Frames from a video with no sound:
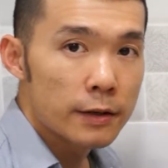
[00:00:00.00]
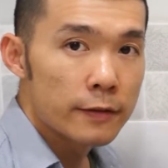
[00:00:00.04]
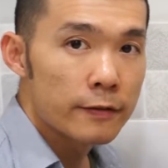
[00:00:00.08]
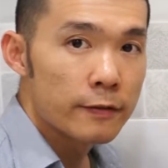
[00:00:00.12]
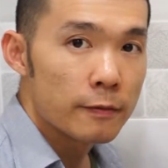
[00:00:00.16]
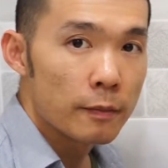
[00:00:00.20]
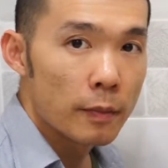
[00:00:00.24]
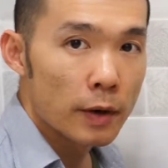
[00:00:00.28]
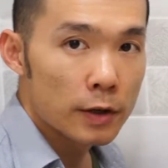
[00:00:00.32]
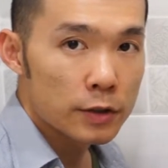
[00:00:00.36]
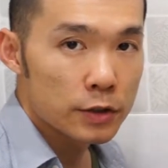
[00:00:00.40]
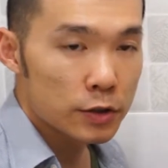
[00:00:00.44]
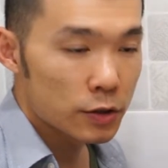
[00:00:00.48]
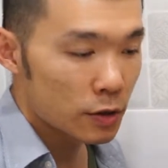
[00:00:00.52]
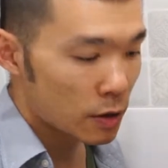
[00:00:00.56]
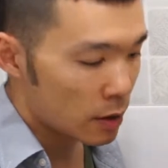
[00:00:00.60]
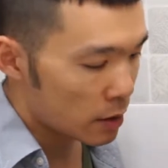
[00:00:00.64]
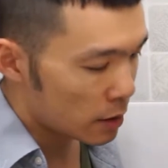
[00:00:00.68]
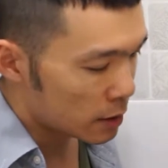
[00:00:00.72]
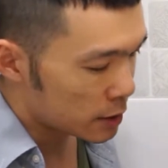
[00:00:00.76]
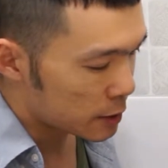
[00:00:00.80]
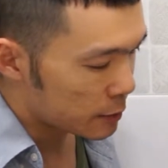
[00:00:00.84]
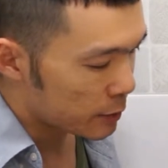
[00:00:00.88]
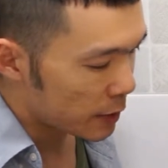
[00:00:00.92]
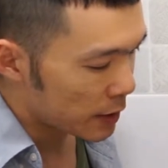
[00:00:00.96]
leave much
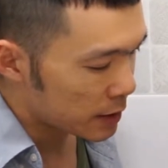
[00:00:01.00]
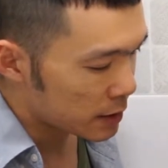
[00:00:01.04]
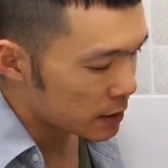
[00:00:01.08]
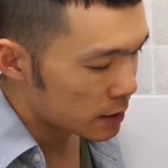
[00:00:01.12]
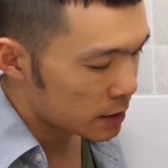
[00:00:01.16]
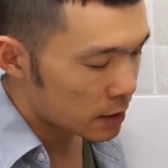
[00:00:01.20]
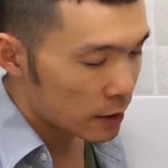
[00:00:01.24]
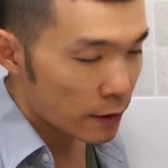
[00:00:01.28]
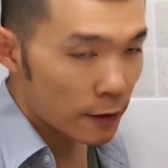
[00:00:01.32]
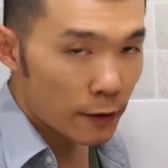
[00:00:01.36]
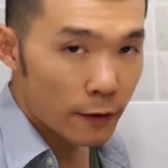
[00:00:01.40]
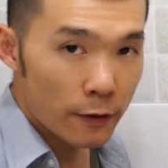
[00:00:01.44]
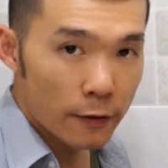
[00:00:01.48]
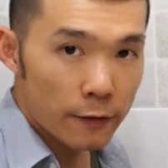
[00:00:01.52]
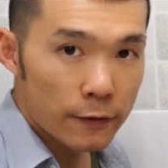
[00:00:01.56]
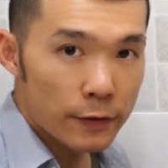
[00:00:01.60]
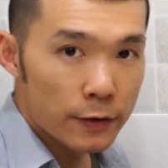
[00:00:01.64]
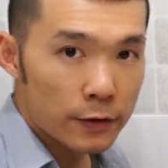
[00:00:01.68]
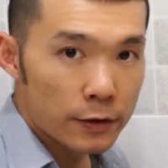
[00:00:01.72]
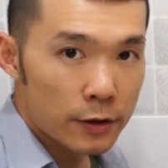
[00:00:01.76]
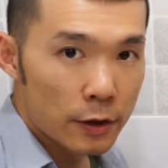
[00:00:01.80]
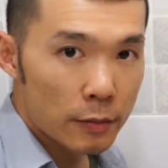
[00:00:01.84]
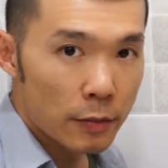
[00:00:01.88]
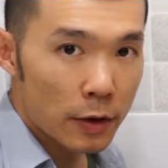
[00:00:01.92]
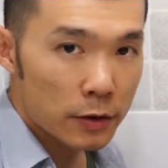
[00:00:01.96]
space in the
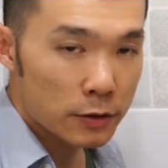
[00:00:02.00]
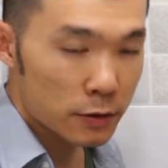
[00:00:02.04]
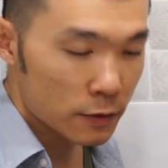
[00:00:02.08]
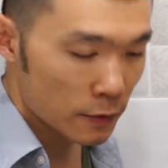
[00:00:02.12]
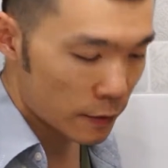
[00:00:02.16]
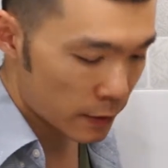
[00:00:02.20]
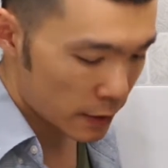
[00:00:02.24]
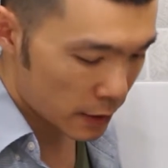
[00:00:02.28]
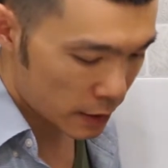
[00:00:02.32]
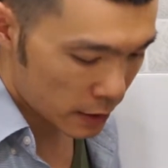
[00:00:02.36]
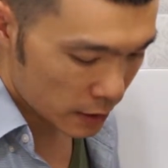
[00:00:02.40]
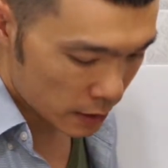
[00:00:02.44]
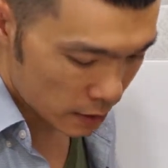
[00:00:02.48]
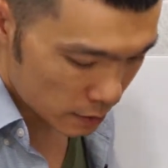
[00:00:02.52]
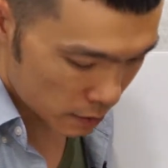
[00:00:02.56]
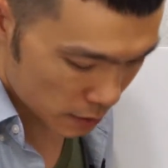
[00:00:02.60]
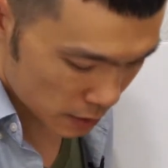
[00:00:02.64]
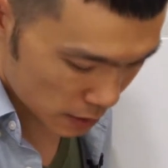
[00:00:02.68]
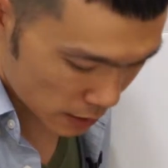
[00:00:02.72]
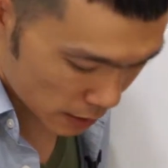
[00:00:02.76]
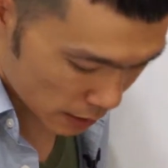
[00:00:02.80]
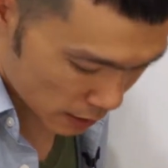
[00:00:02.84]
filter box over here, but